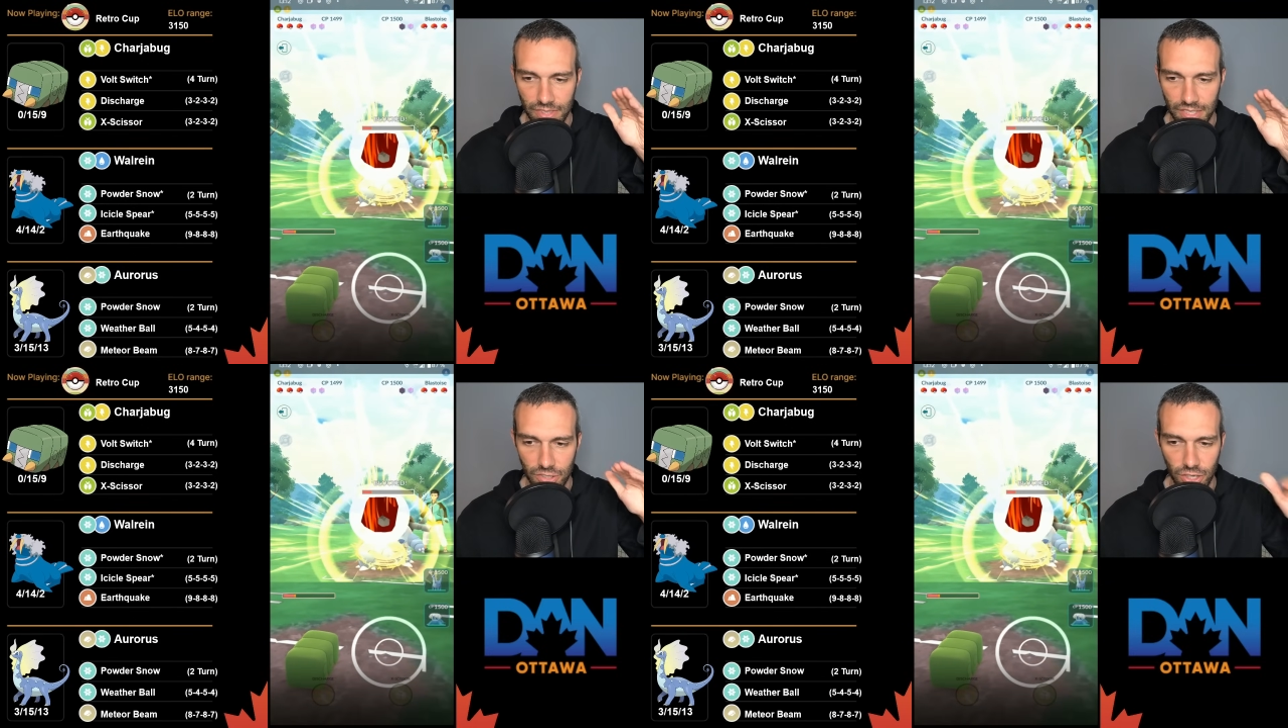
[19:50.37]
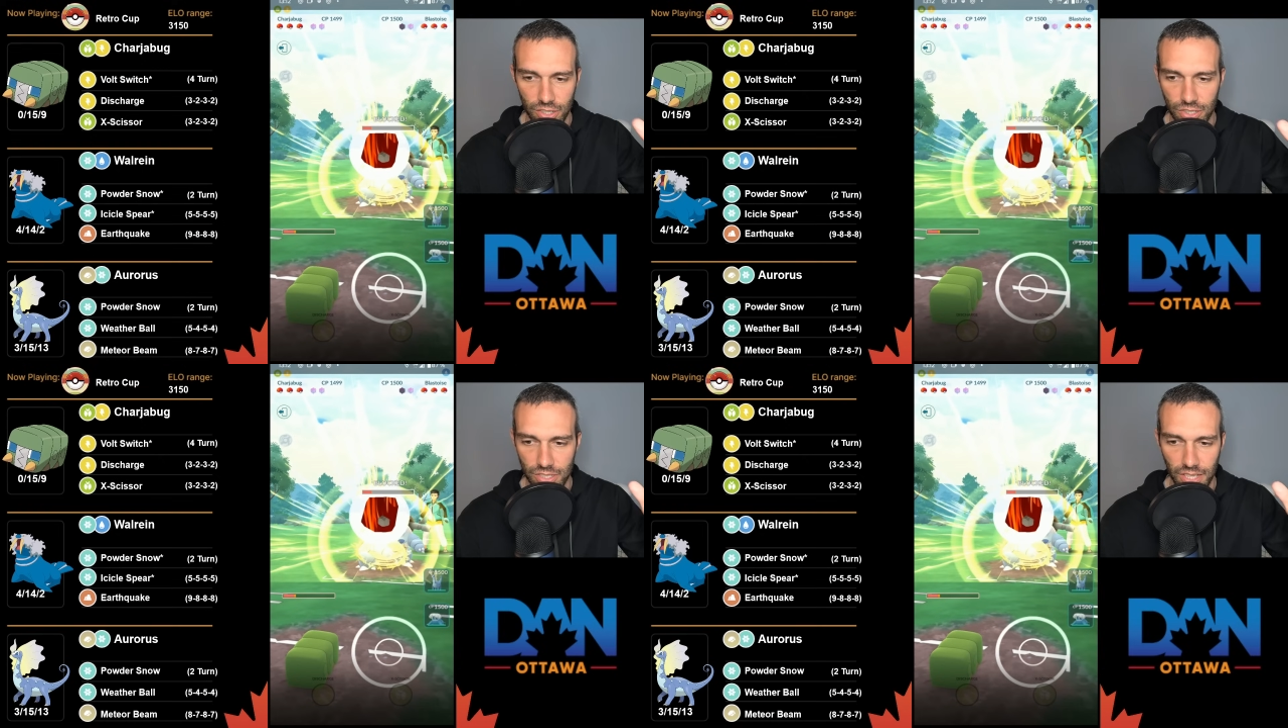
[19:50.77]

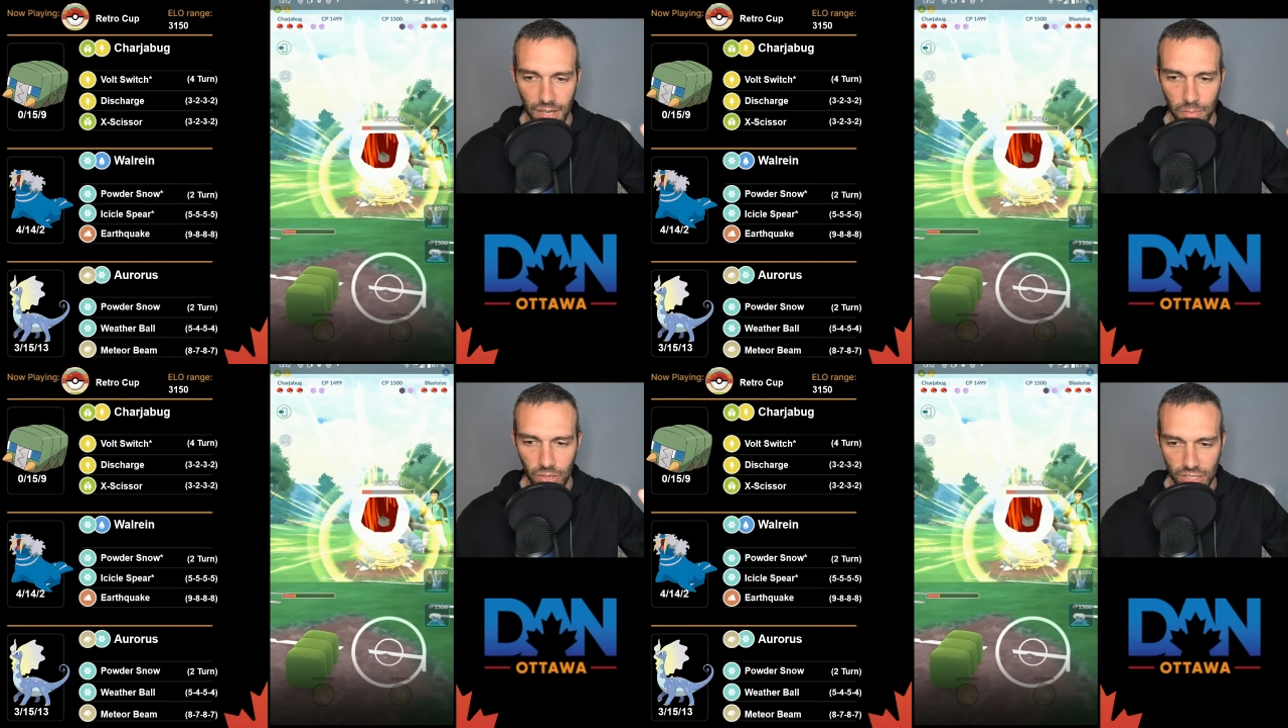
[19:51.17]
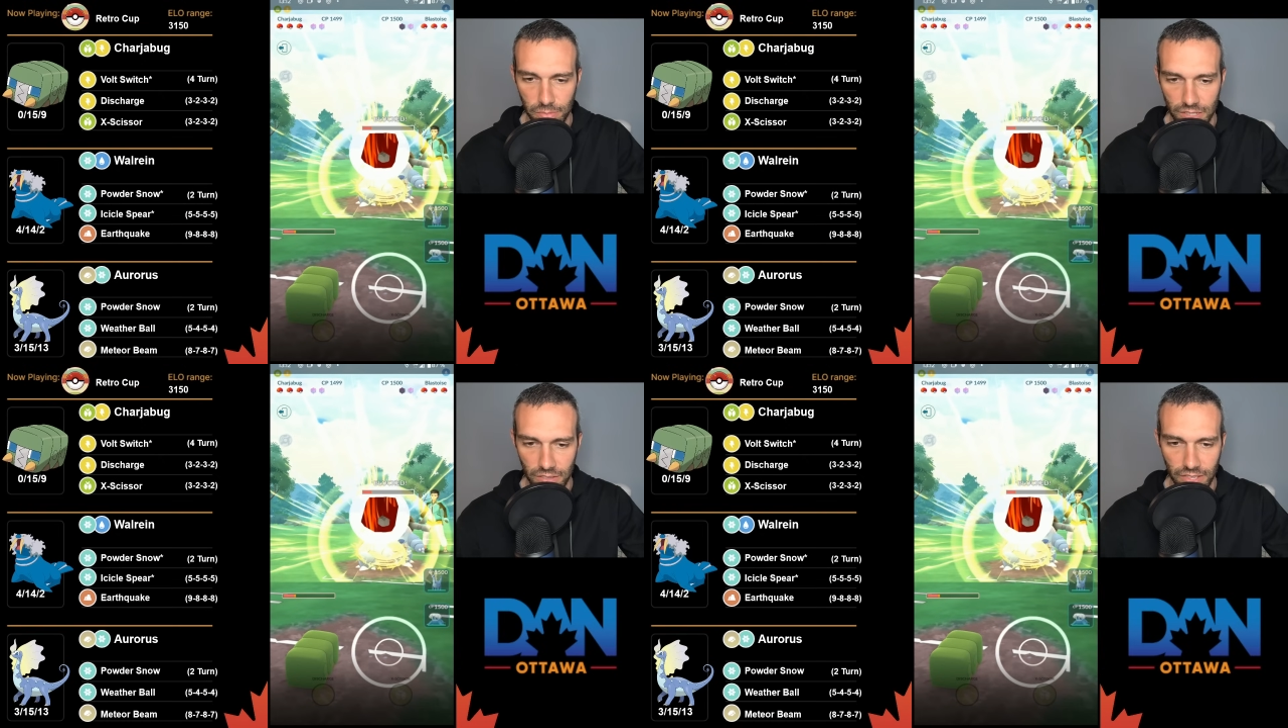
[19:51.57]
Discharge is not more
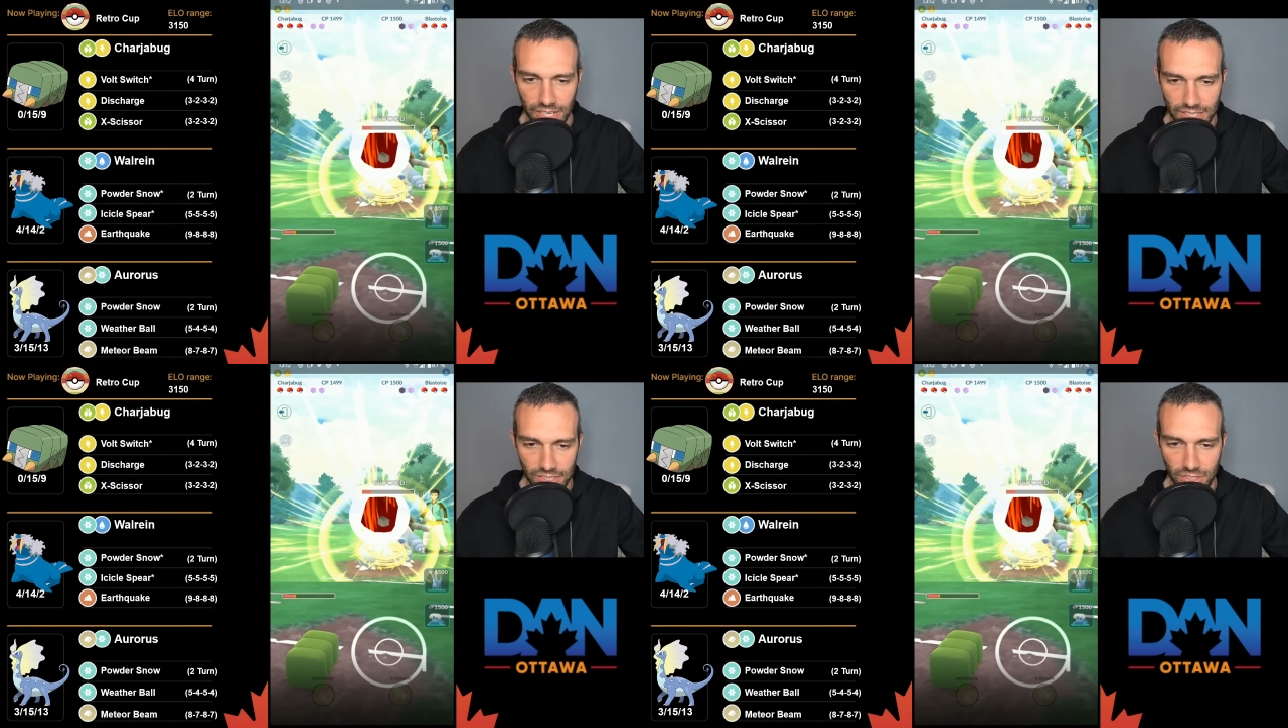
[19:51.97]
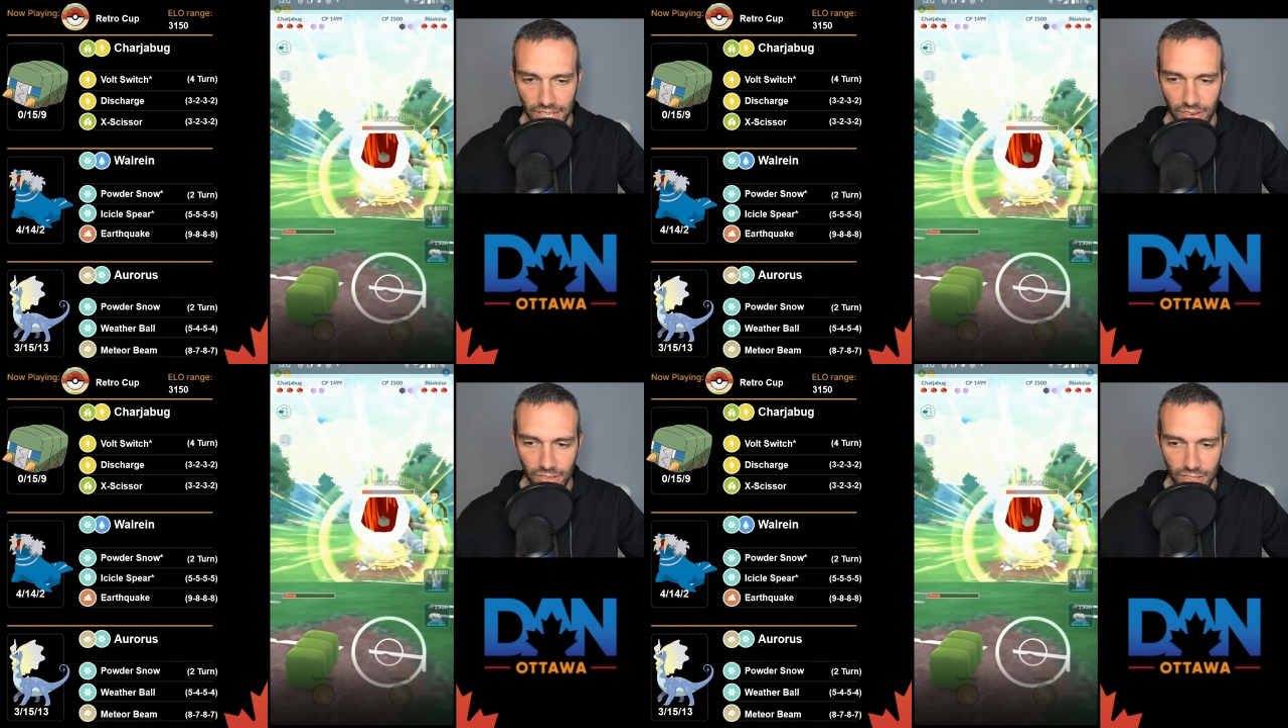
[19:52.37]
expensive than X Scissor now.